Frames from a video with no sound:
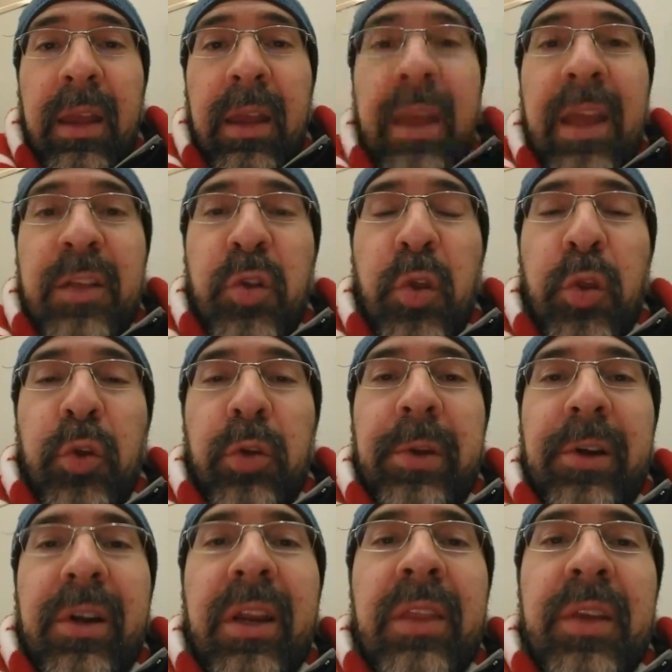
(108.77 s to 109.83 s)
Enter the third
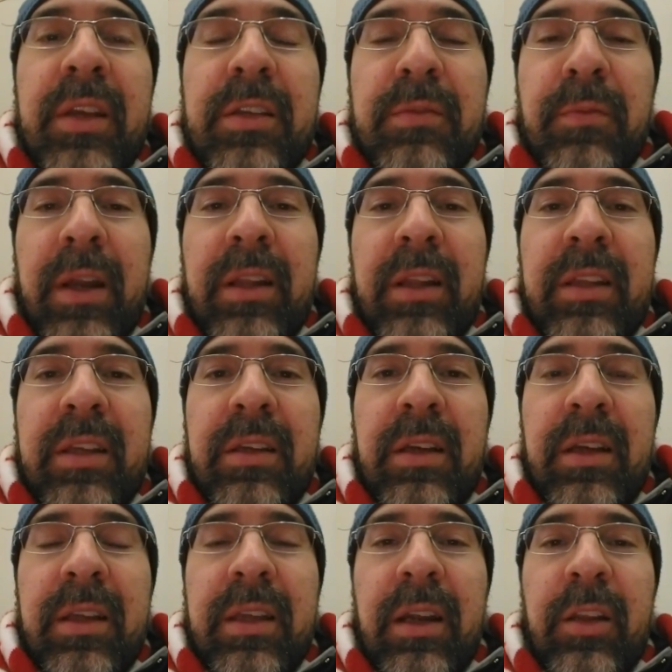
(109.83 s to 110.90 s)
period and things finally
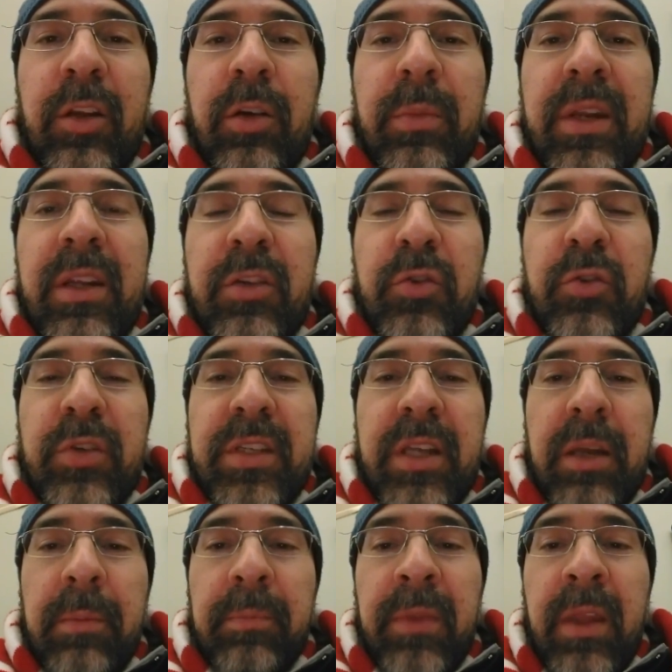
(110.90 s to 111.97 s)
get a little bit
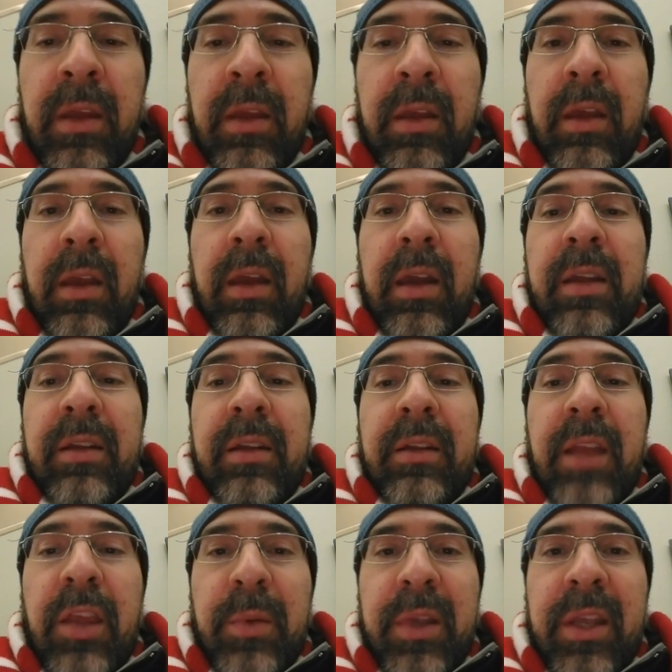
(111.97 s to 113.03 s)
interesting.
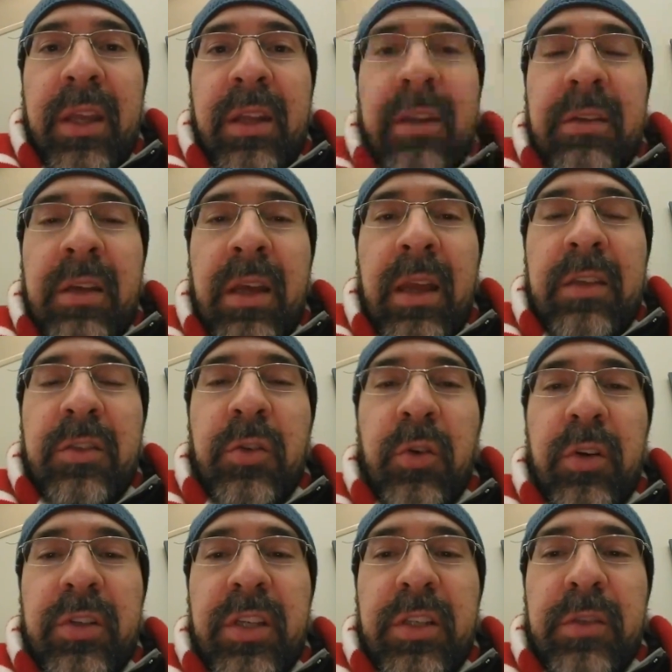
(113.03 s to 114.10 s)
Nathan MacKinnon
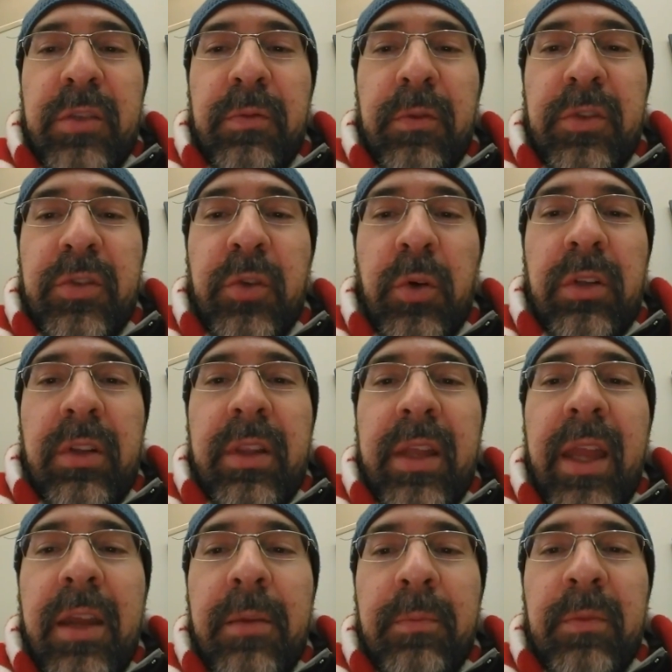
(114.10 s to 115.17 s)
scores his first goal of the
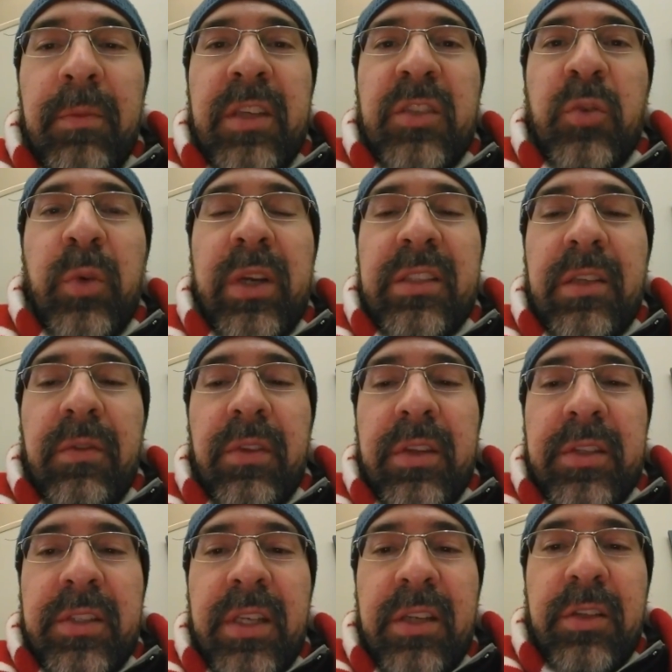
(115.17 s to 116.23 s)
game, his 27th of
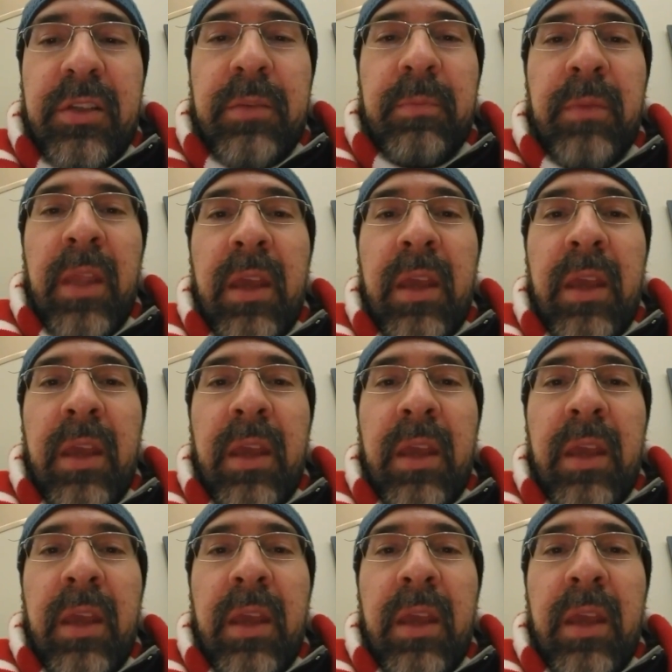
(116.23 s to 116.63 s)
the season.